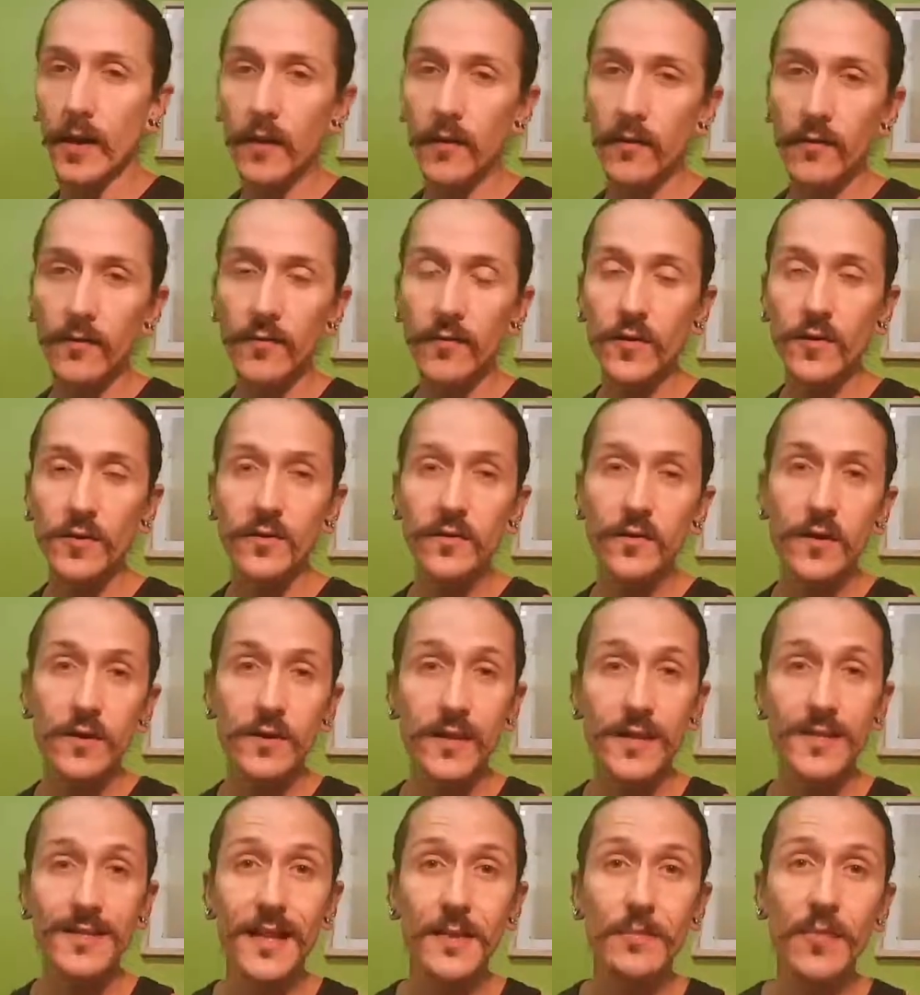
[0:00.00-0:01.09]
first of all, as I
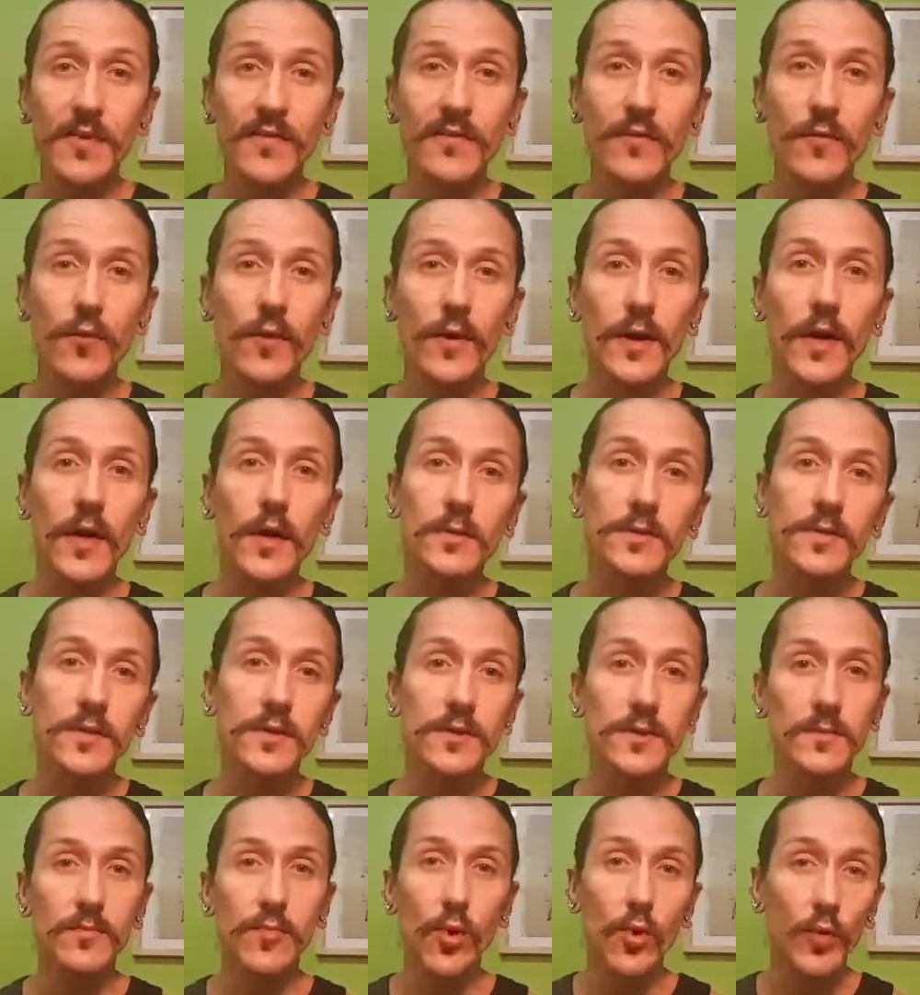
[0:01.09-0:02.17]
said before, it helps us
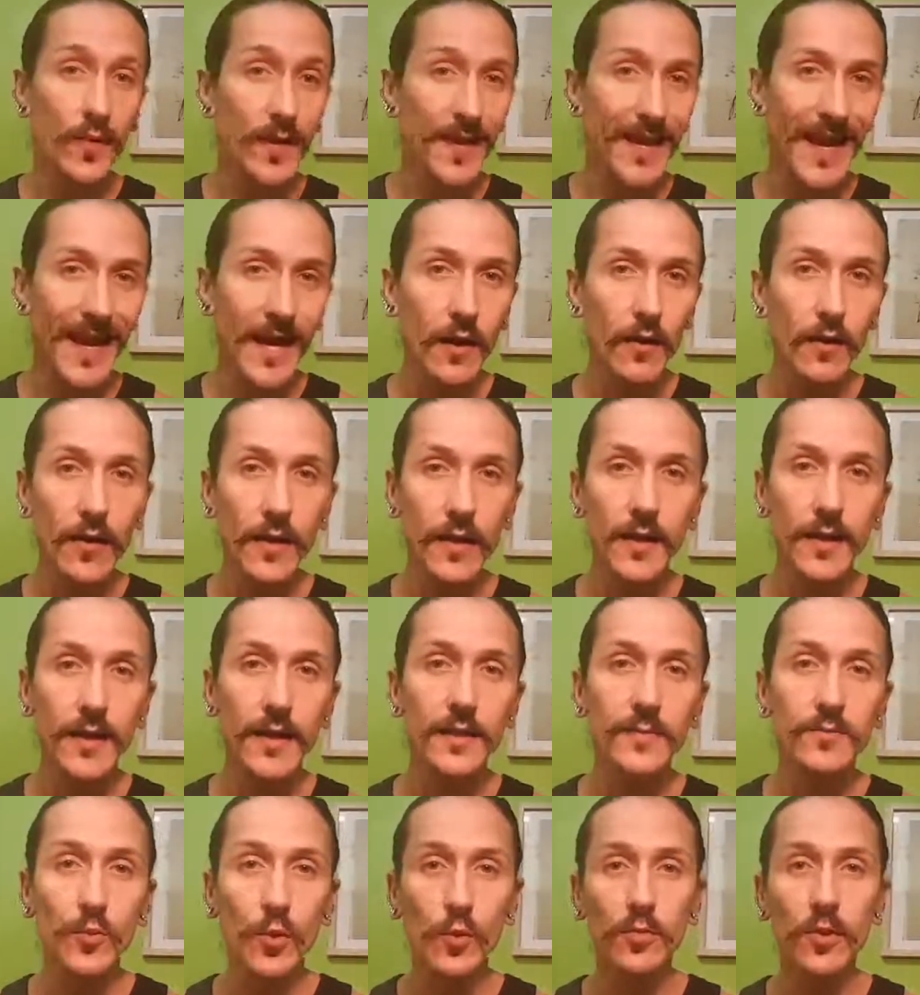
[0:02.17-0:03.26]
support the area, gets
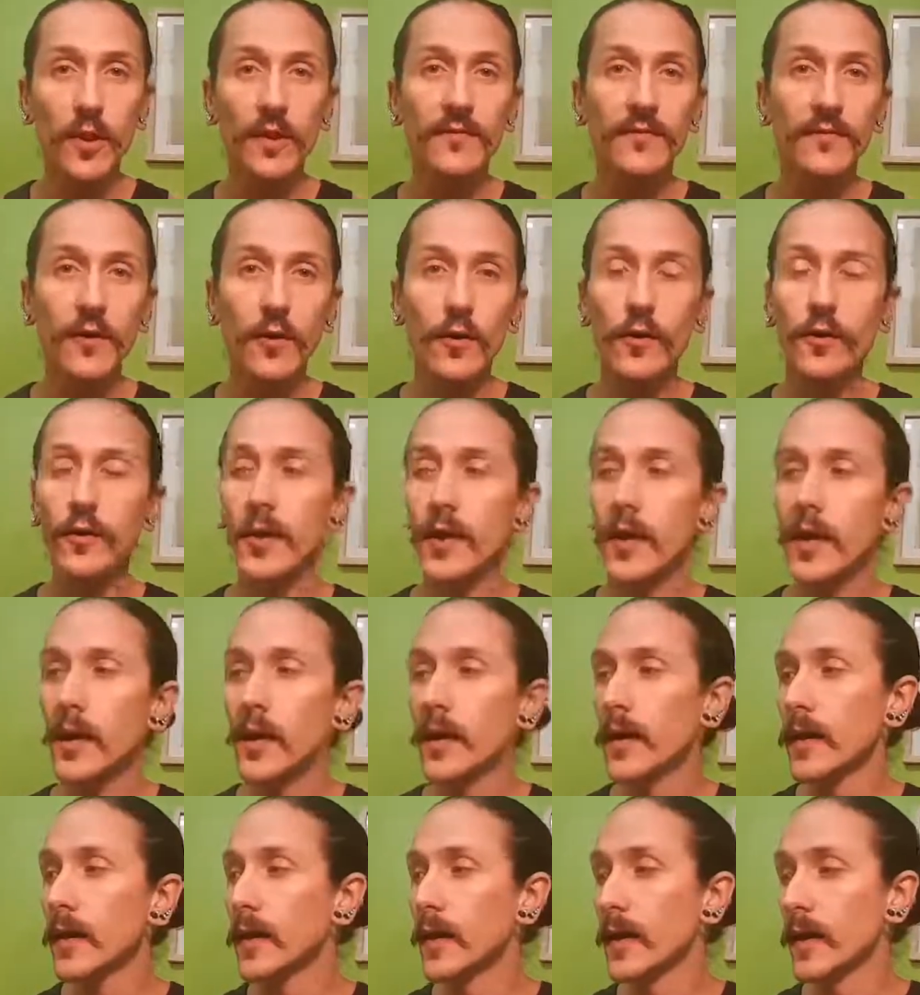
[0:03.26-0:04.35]
more blood flow,
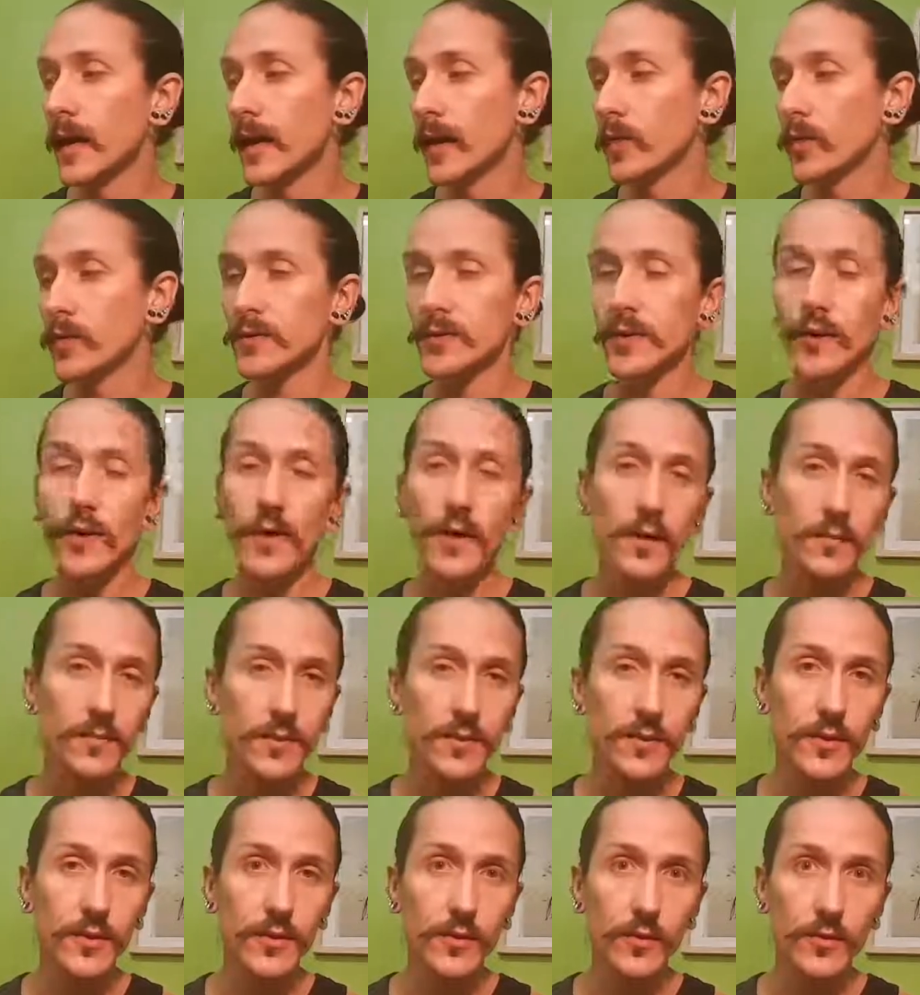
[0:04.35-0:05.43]
and also helps
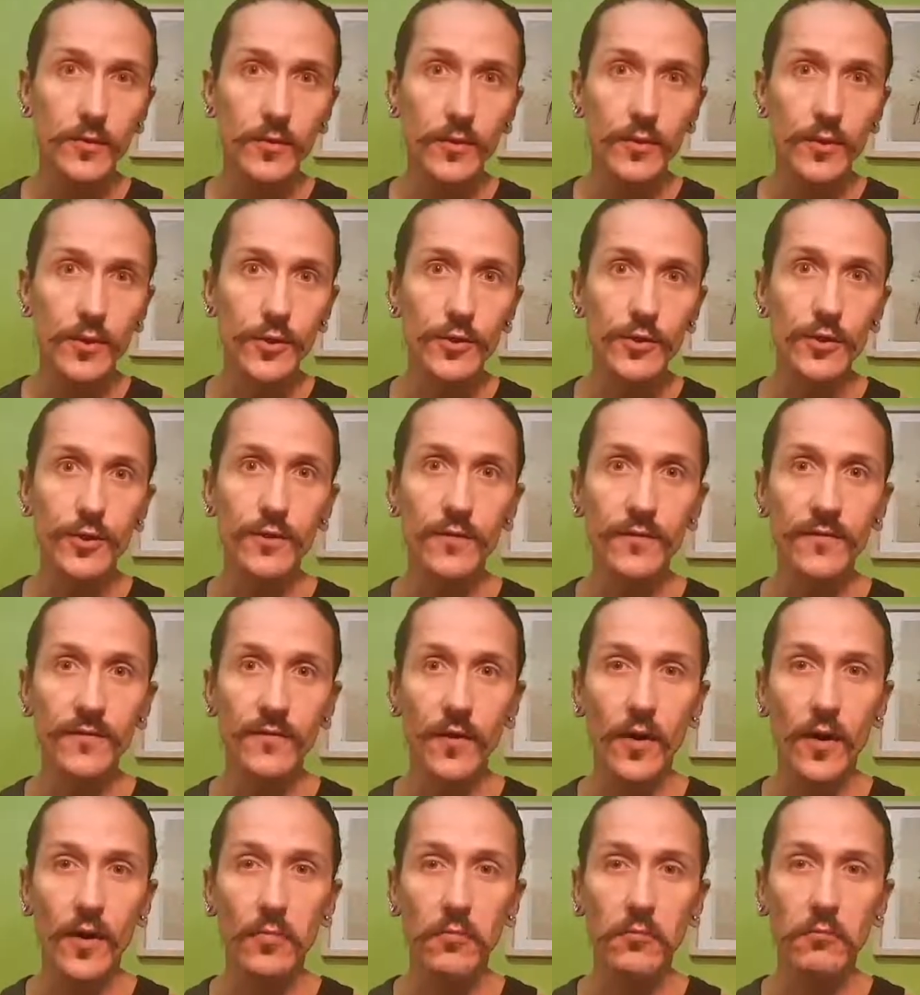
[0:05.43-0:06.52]
to reduce you
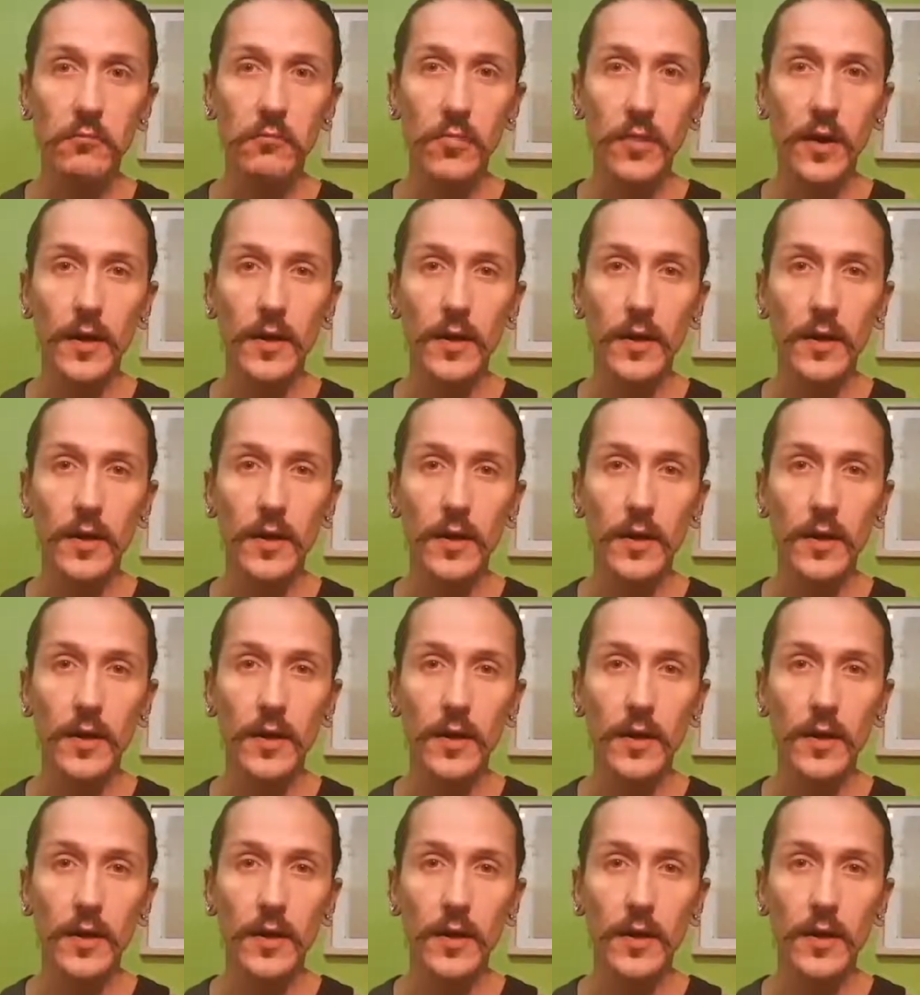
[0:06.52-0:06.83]
from